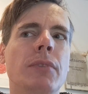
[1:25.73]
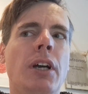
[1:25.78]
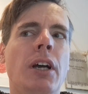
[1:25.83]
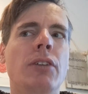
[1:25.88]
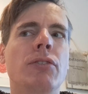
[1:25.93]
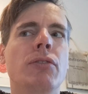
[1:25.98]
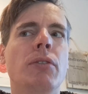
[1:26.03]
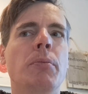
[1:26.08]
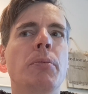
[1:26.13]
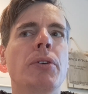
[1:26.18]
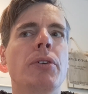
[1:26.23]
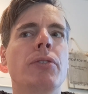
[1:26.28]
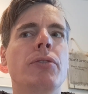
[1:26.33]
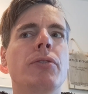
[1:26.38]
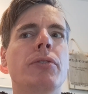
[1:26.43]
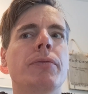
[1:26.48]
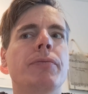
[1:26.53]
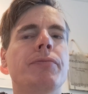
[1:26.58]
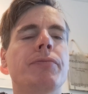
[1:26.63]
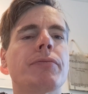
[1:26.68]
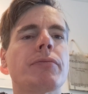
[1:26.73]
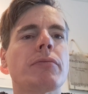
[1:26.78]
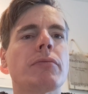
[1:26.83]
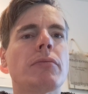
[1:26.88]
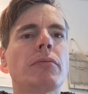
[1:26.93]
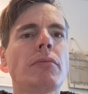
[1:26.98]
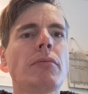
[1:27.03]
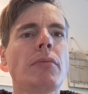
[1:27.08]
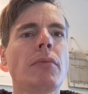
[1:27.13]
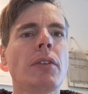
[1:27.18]
attribute
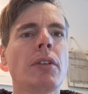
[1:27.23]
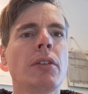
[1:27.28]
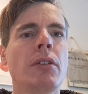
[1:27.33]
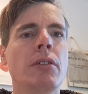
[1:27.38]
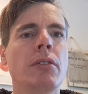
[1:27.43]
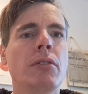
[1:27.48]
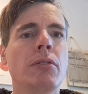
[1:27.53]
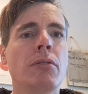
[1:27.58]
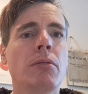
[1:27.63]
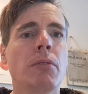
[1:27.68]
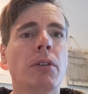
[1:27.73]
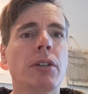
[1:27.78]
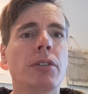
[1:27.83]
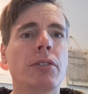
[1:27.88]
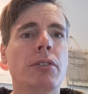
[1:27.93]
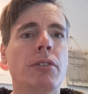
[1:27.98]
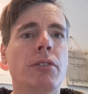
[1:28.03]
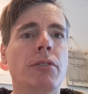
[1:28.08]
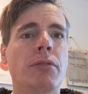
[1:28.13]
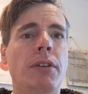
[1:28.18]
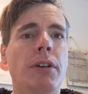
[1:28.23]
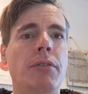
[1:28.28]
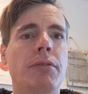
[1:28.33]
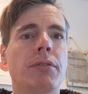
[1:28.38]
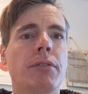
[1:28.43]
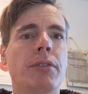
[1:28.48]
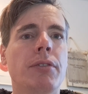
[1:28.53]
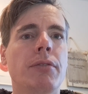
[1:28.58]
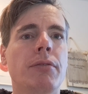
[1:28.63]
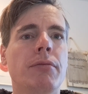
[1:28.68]
towards the
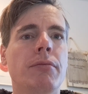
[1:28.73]
Swift.